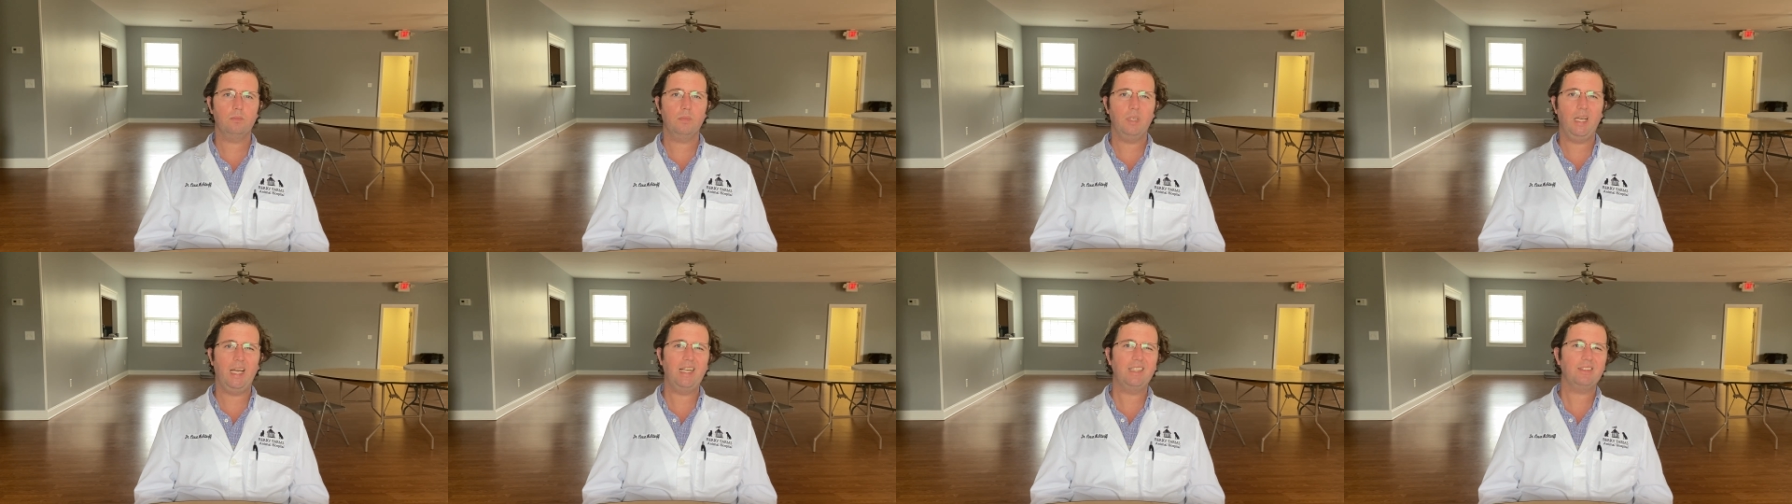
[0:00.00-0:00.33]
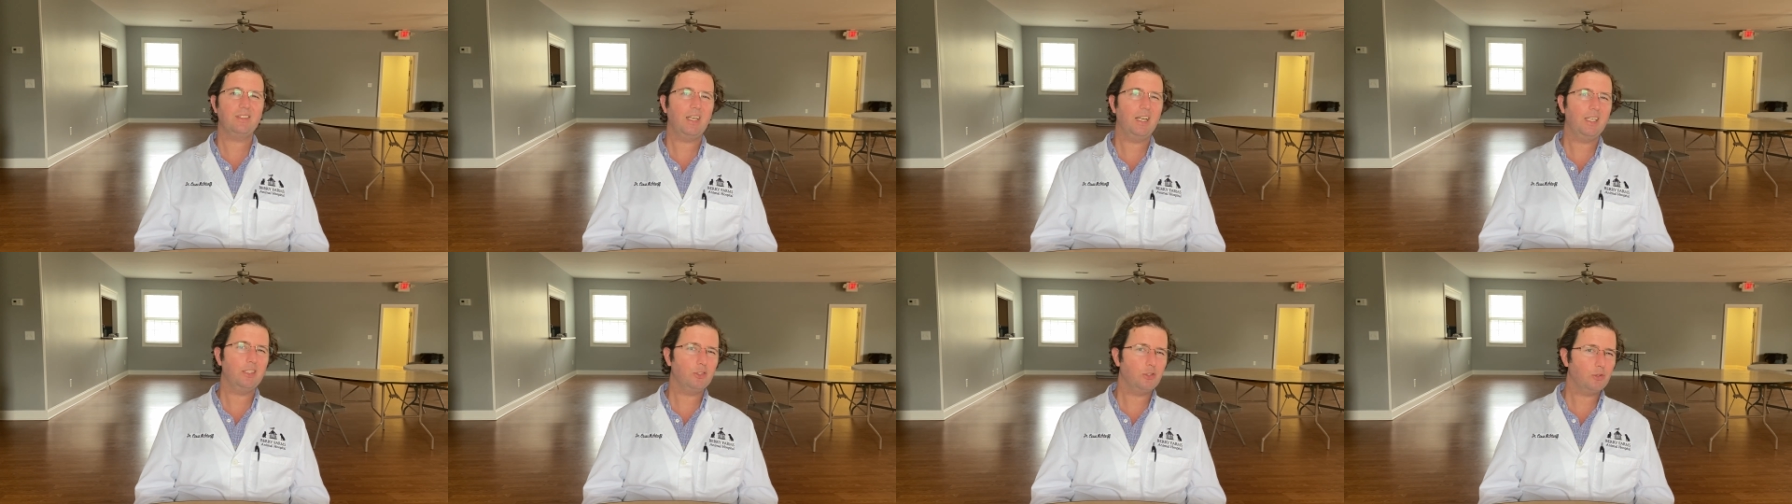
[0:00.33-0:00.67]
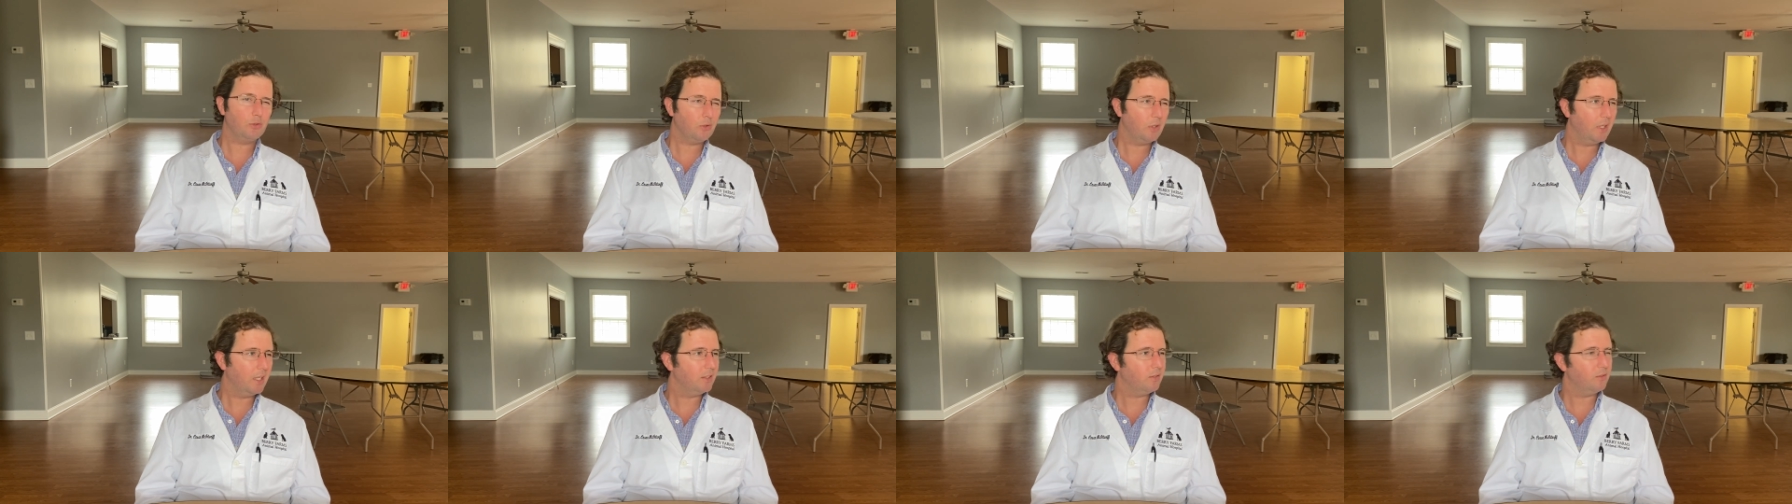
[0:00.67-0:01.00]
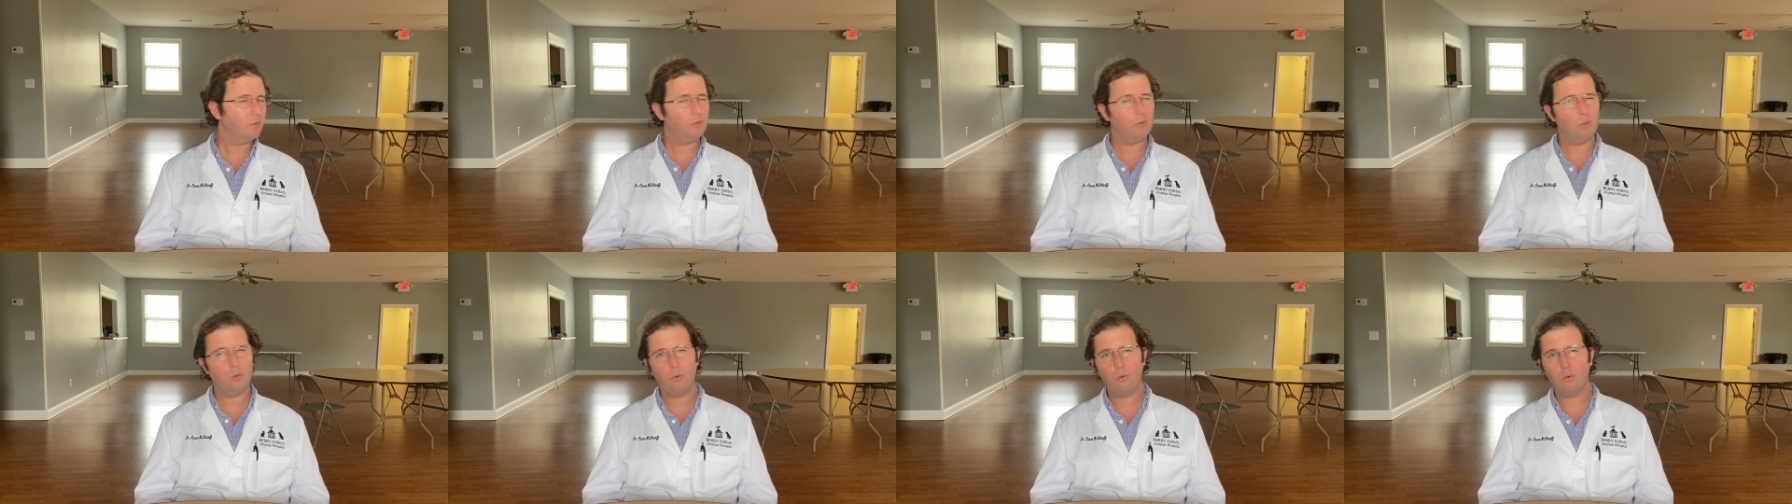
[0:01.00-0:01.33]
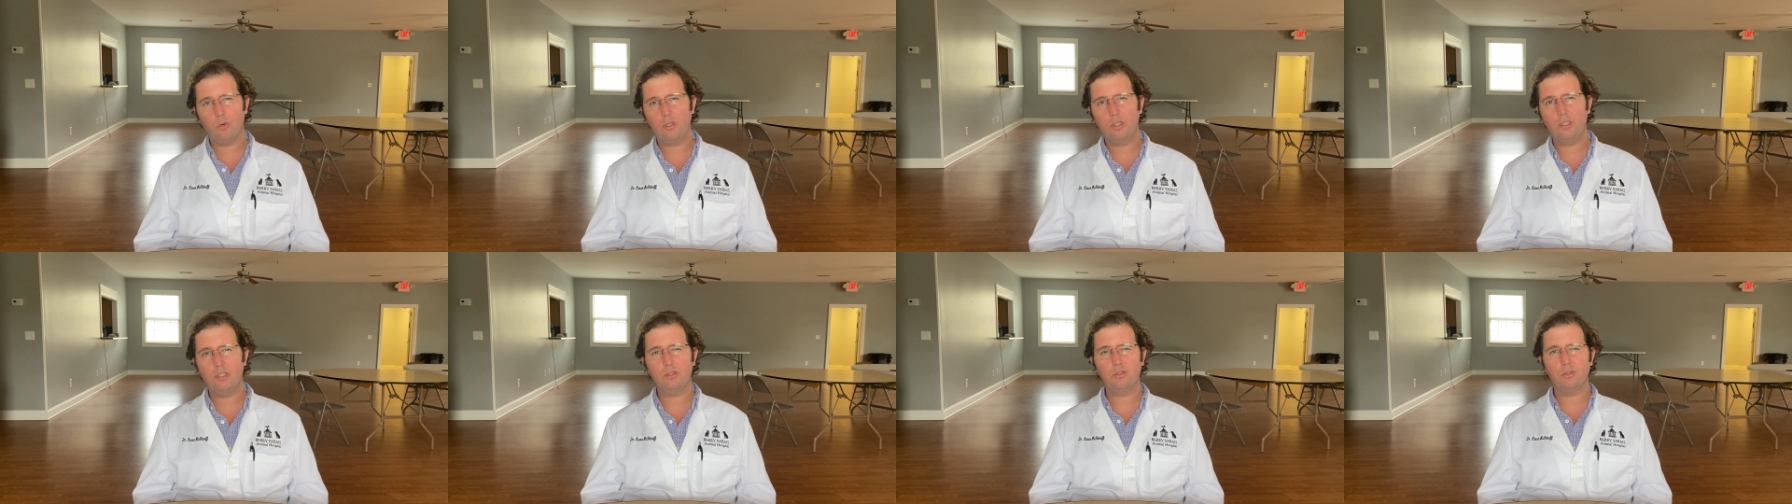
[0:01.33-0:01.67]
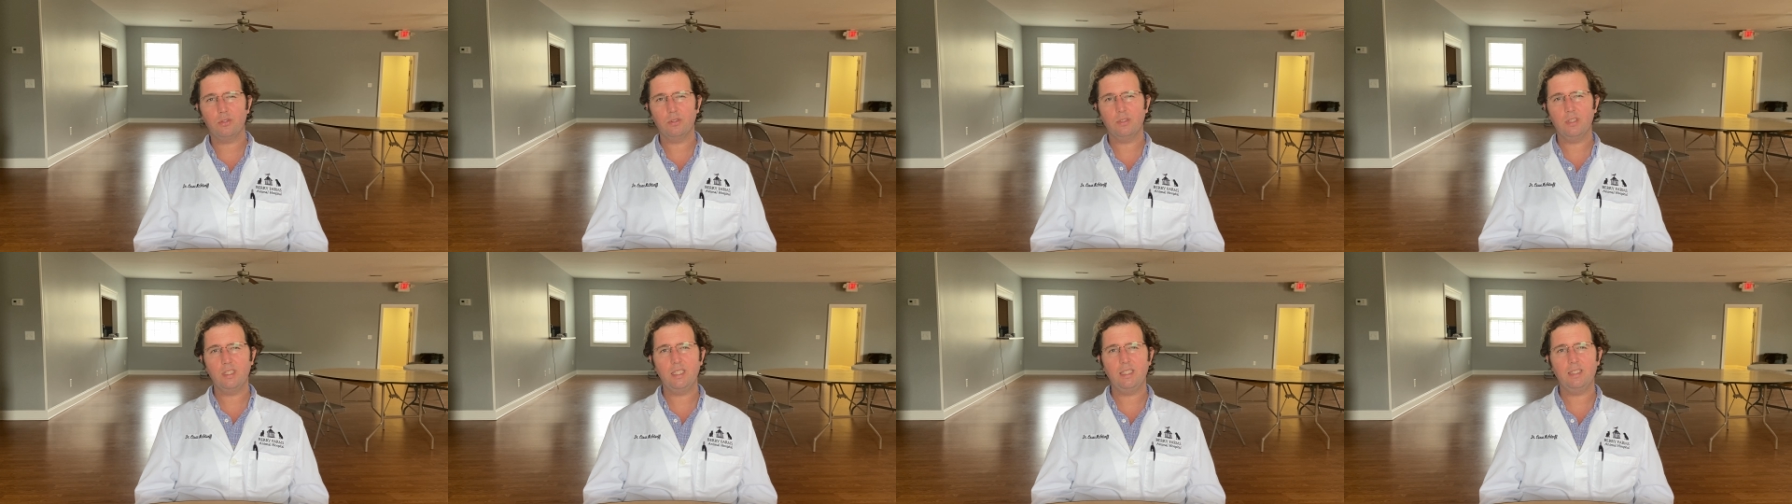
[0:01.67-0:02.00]
anti-stress toys
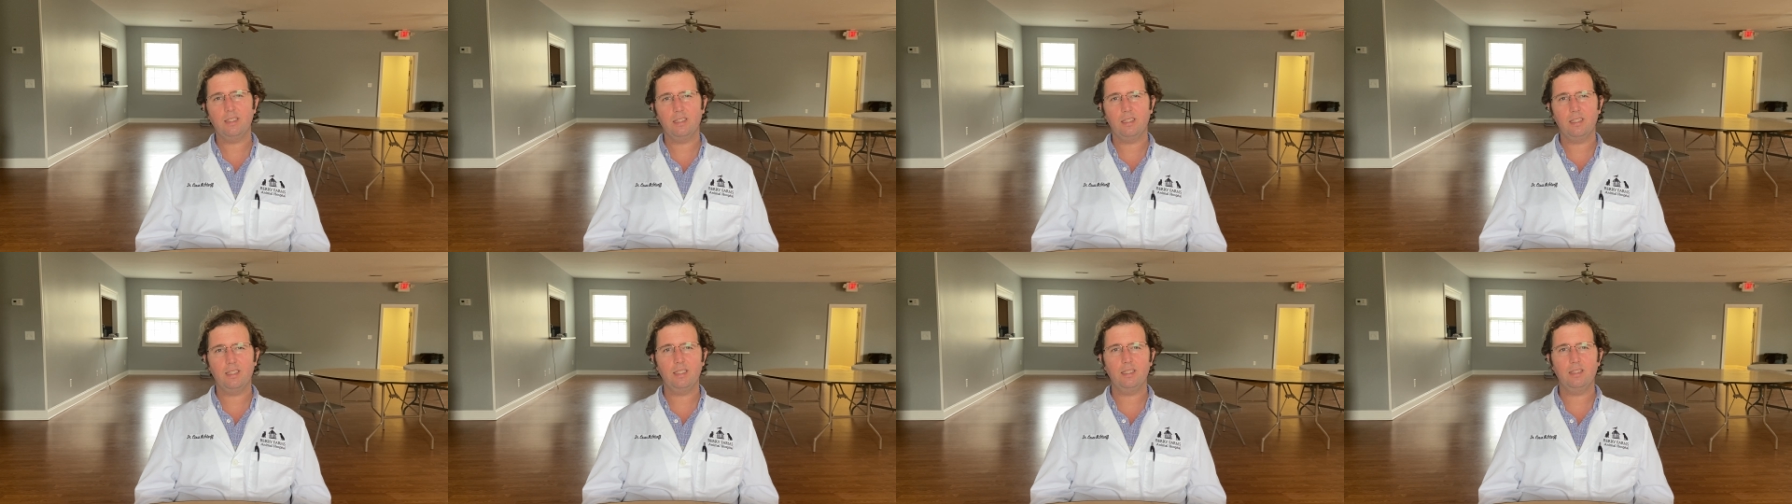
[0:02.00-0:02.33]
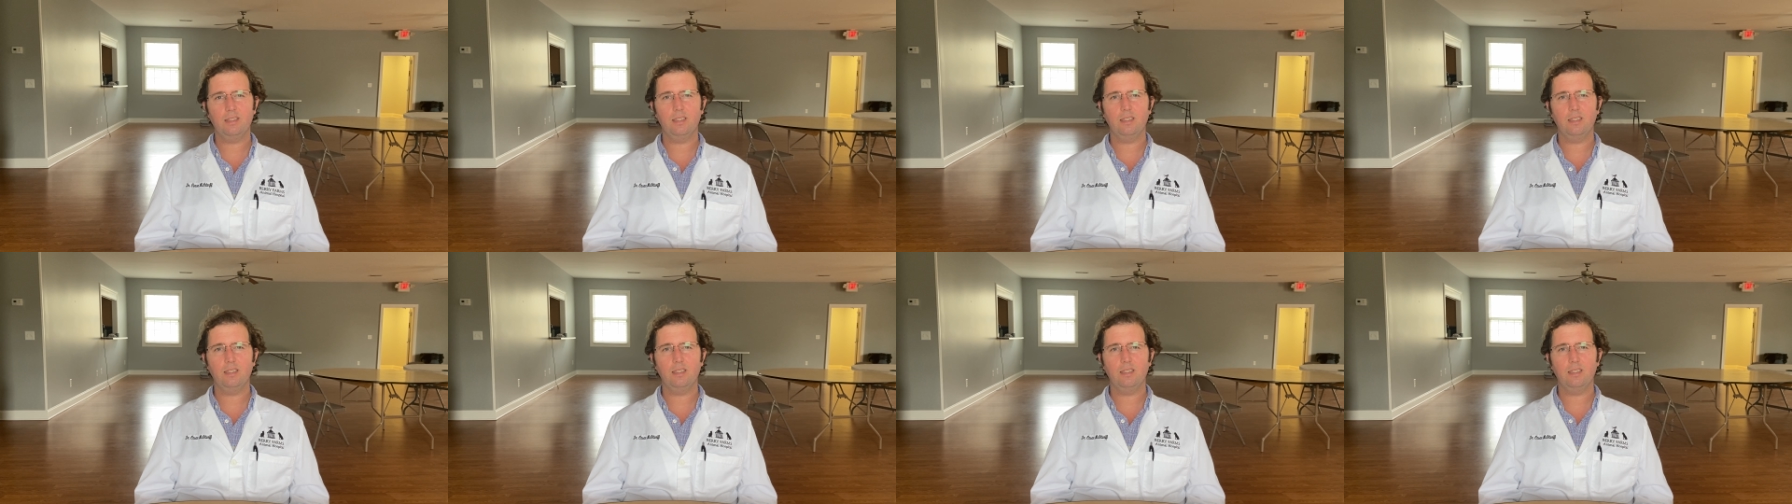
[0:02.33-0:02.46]
or anything